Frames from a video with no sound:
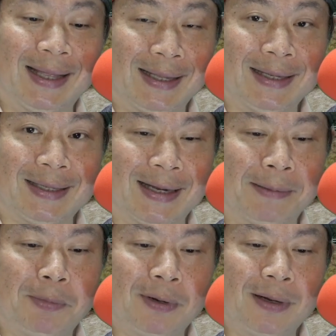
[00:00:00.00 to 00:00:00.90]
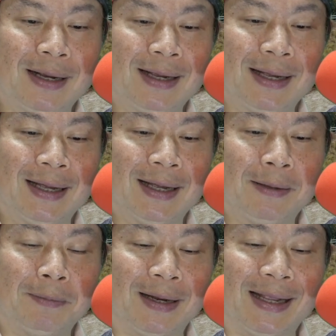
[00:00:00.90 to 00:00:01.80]
this number,
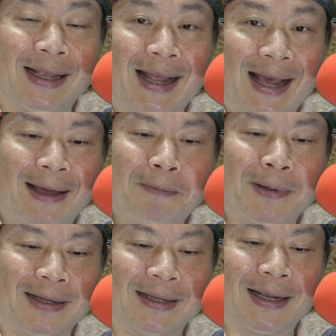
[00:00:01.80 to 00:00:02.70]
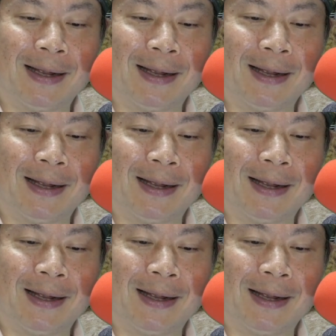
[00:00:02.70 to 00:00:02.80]
but it happens